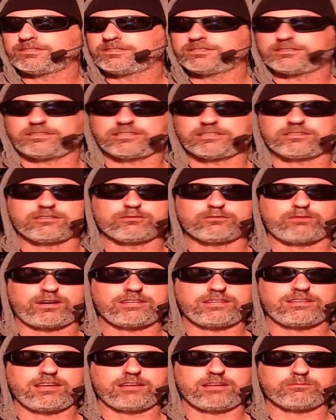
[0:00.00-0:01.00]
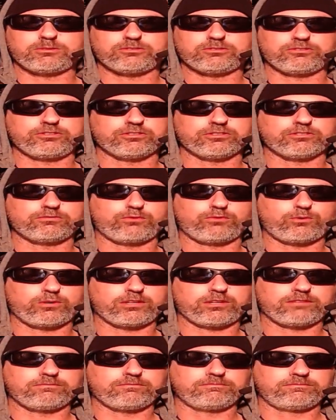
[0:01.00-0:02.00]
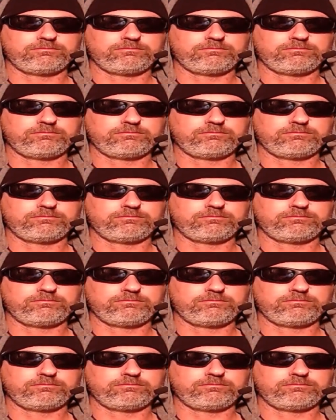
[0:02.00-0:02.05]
Stick to the fight game until you're 40.